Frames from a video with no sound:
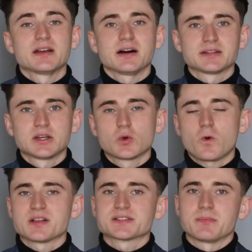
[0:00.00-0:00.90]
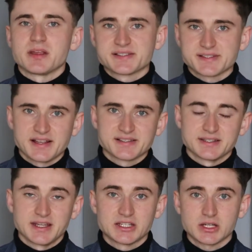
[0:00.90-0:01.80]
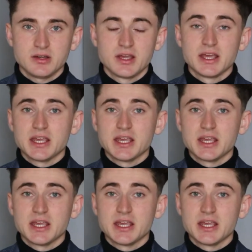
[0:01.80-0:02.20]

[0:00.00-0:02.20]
got quite some insights and data.